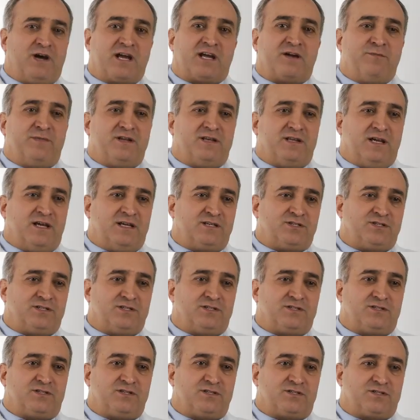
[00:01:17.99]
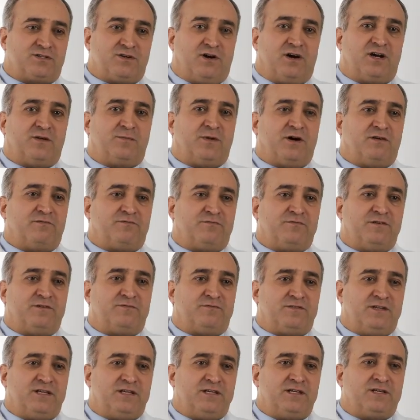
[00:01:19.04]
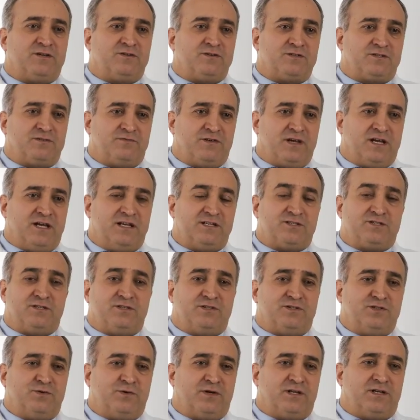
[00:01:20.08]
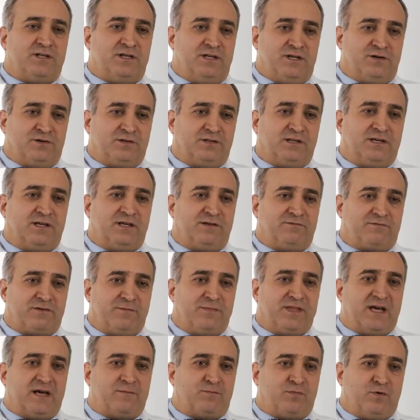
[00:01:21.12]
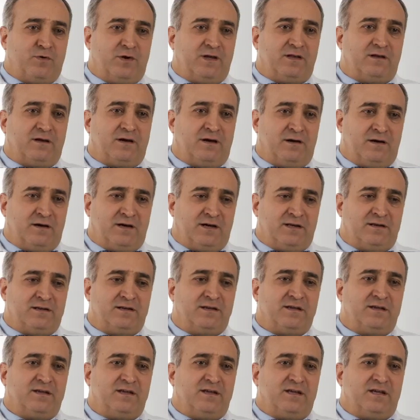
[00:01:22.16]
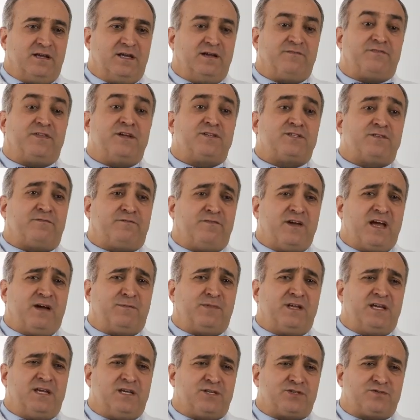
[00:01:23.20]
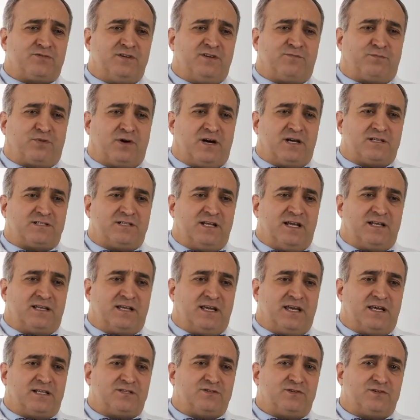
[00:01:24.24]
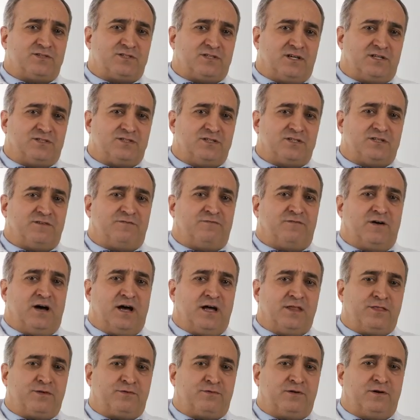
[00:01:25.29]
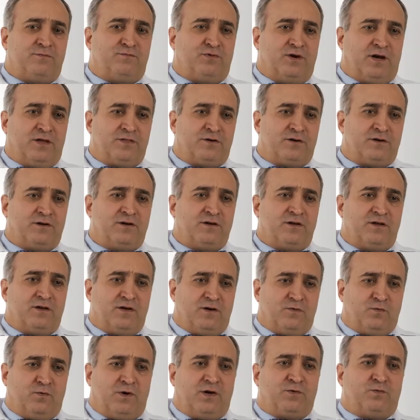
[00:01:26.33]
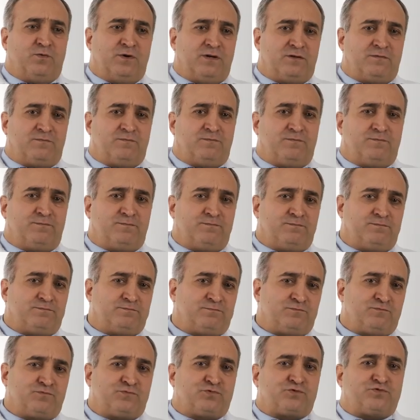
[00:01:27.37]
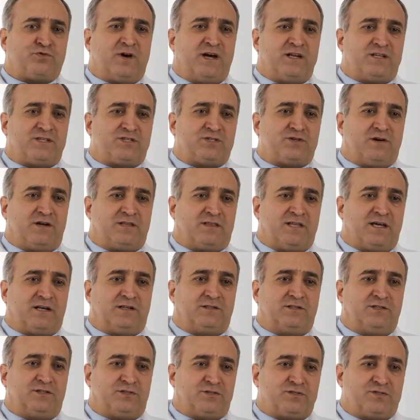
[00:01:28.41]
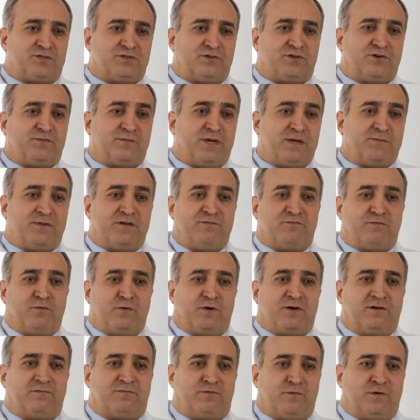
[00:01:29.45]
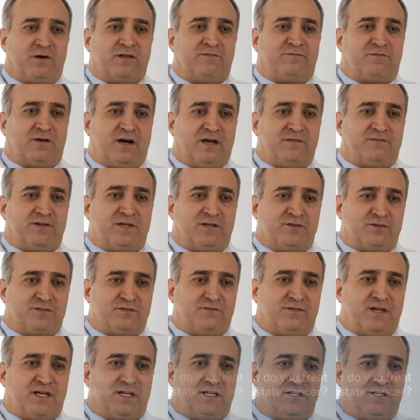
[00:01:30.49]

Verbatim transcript: recommendation is to start about 50 years of age and do it yearly from that point on. If there's a family history of prostate cancer, such as a father or a brother, one would try to start that a little sooner, maybe 40 to 45 years of